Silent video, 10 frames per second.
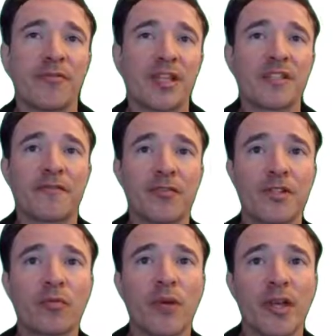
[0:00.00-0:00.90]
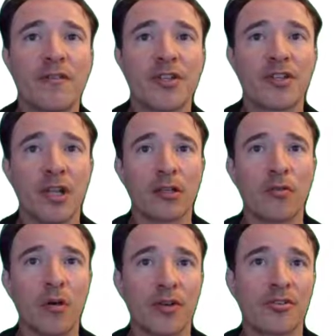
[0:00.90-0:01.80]
diffusion-wave and shallow
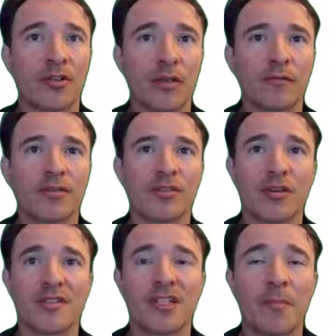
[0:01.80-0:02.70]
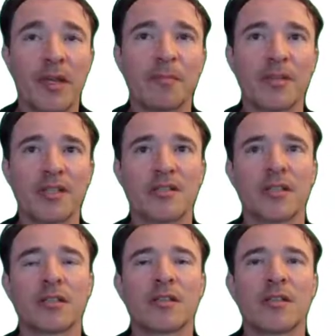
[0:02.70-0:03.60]
water solvers are
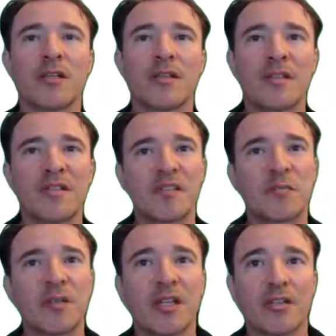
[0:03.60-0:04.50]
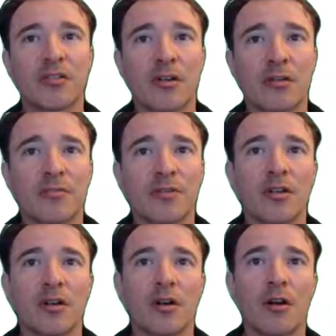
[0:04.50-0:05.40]
semi-implicit. This is because
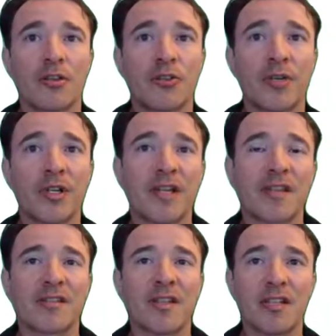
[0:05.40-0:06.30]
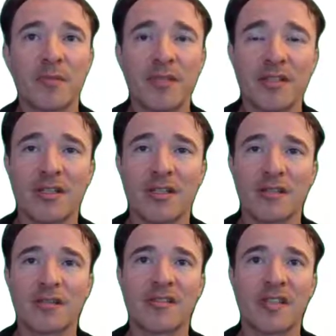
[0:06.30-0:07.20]
terms are treated as
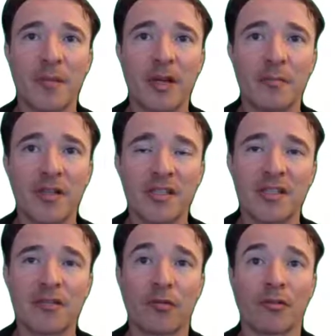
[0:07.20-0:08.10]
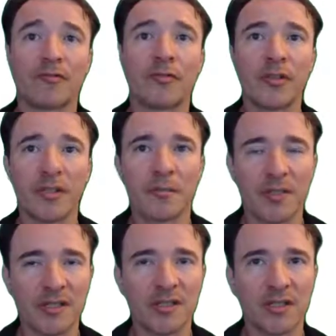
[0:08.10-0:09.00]
explicit, semi-implicit, or fully
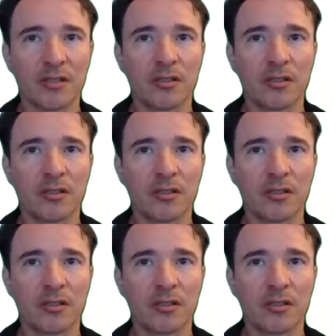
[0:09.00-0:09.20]
implicit.